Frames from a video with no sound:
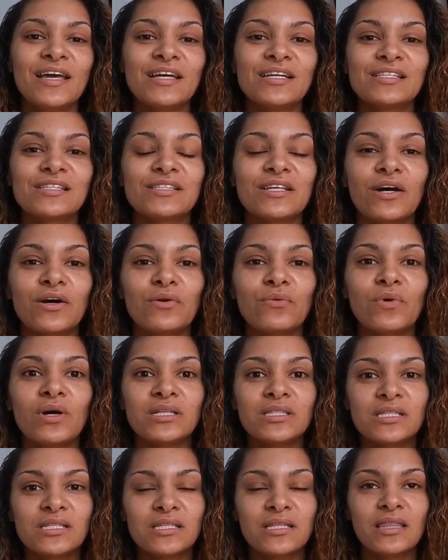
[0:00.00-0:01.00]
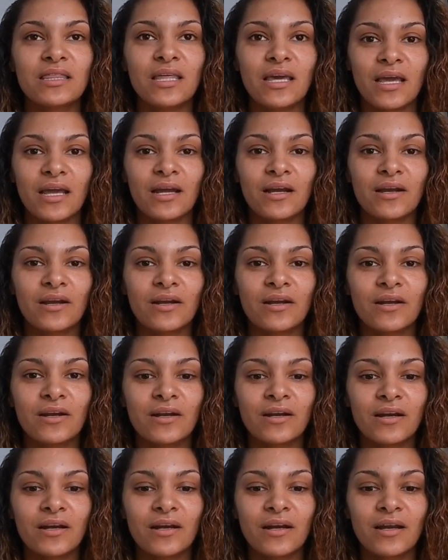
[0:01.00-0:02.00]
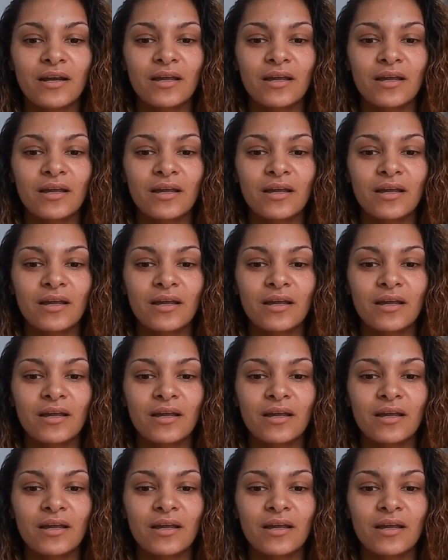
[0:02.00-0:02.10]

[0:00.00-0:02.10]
So once there,